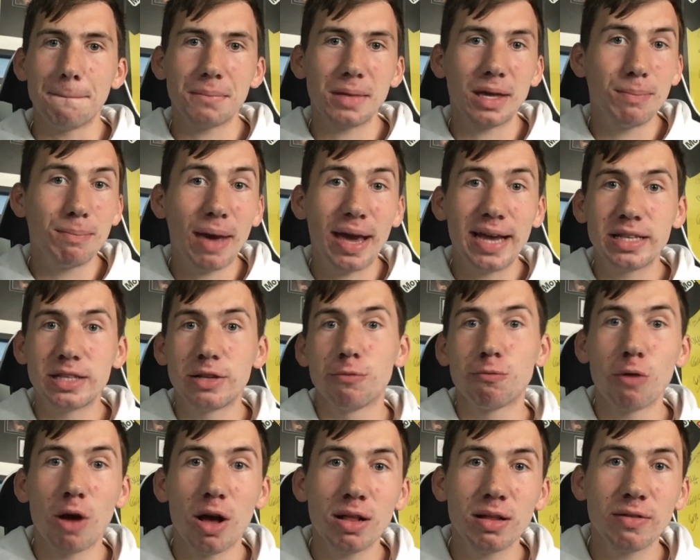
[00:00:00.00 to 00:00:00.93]
He made the
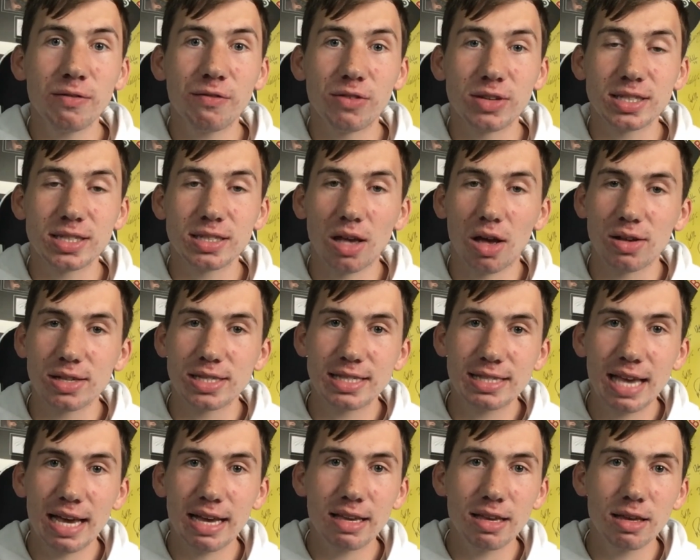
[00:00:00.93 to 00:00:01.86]
run for
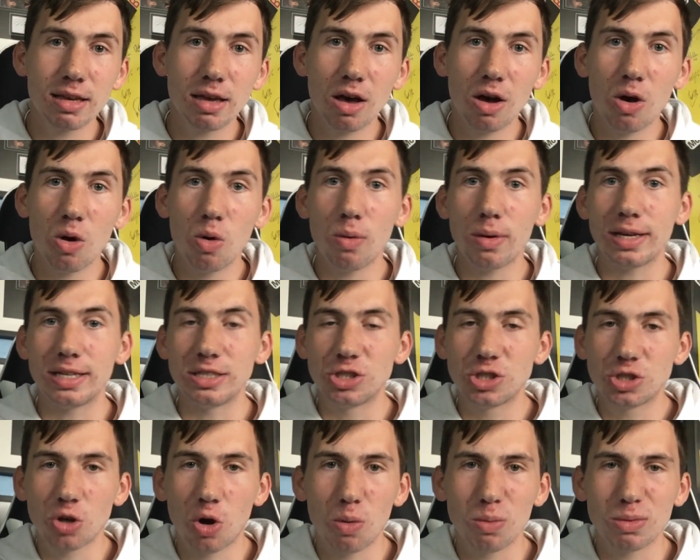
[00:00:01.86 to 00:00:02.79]
Sarr's second goal. His
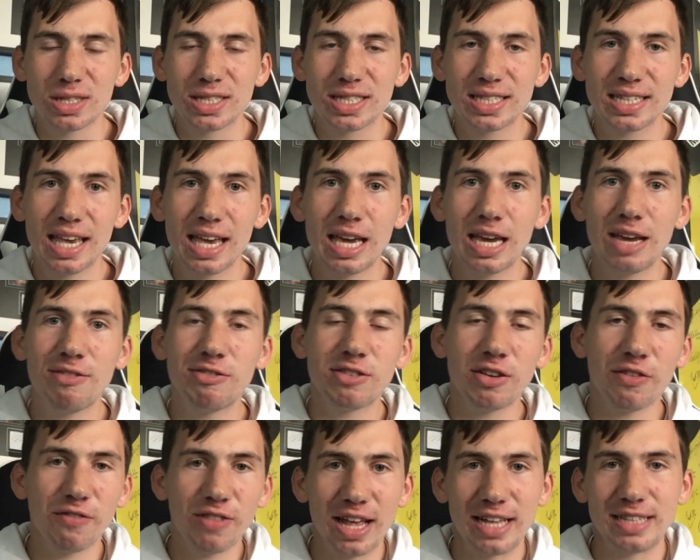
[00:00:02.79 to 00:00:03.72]
shot was saved,
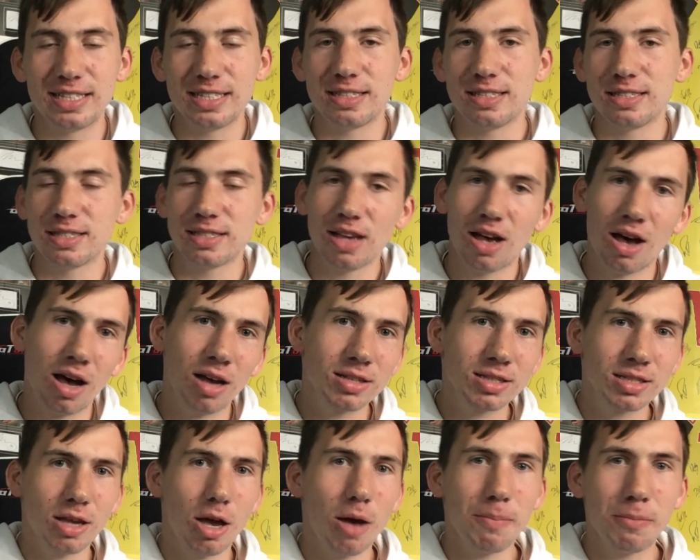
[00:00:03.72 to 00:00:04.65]
deflected to Sarr.
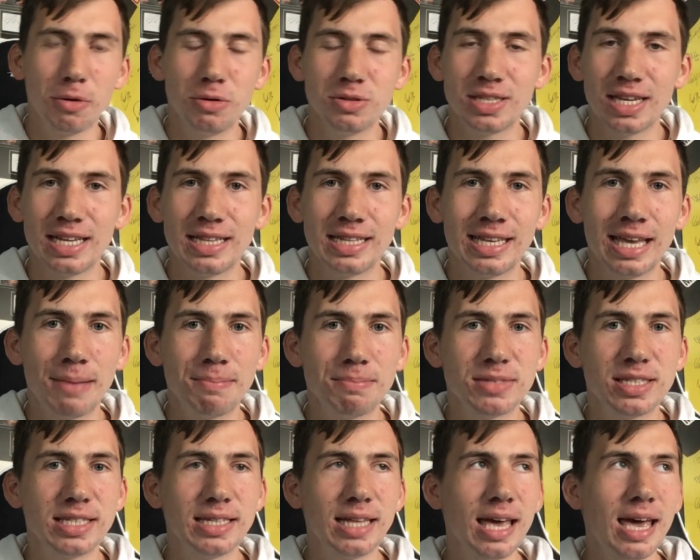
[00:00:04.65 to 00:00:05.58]
Sarr puts it in the
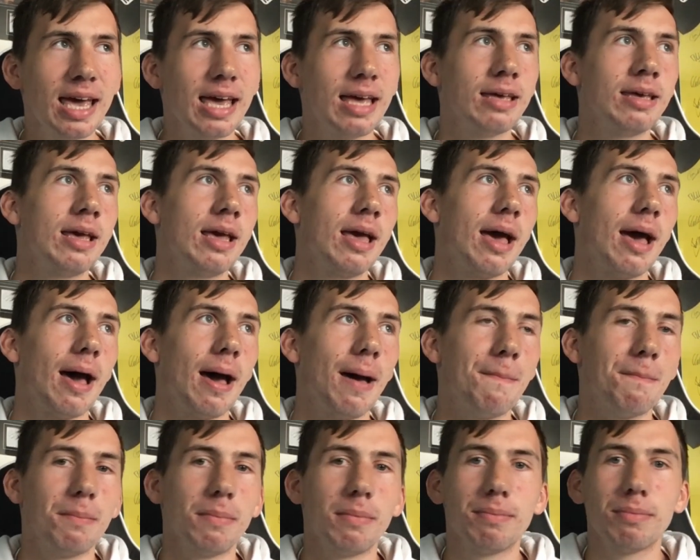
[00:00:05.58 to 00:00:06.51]
empty net.
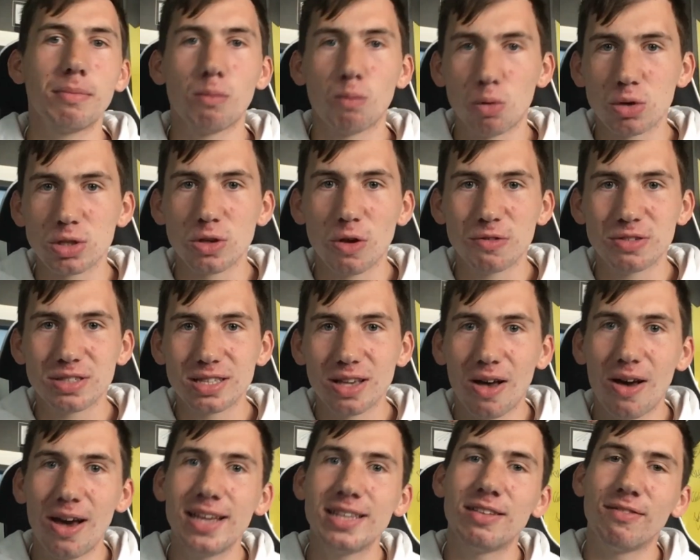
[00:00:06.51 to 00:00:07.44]
Was
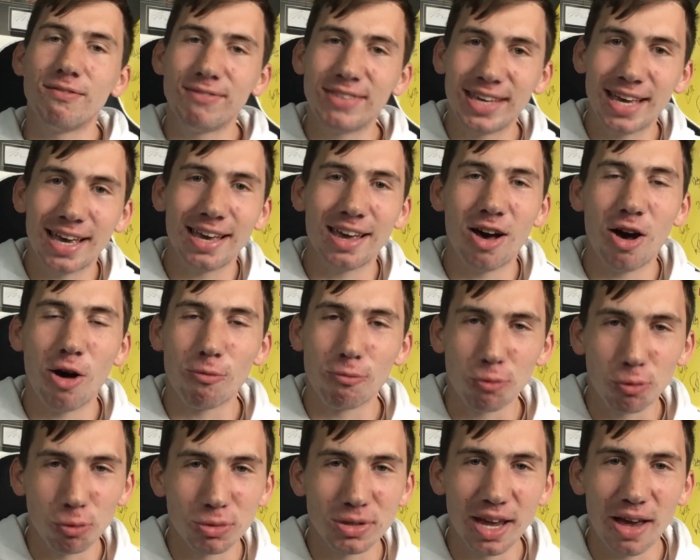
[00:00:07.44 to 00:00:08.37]
offside, and VAR
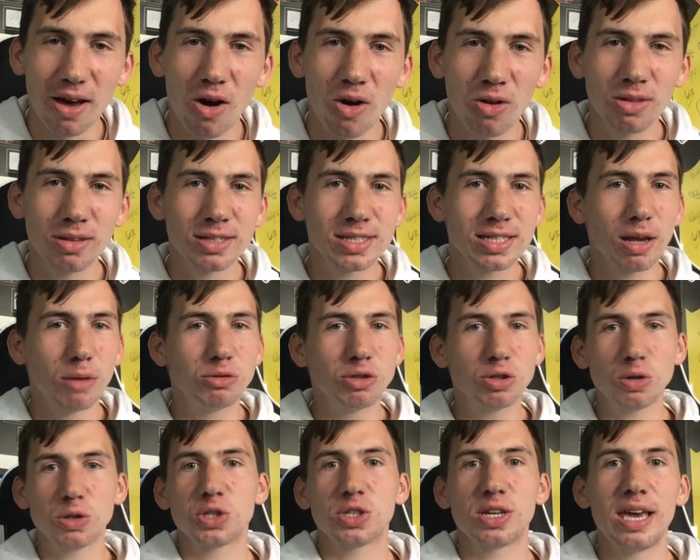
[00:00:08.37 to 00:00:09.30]
ruled it on. So
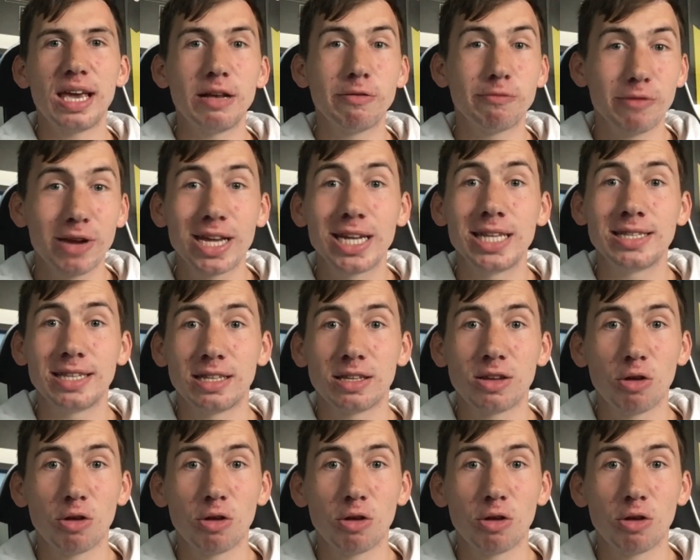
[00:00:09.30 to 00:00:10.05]
Josh King really did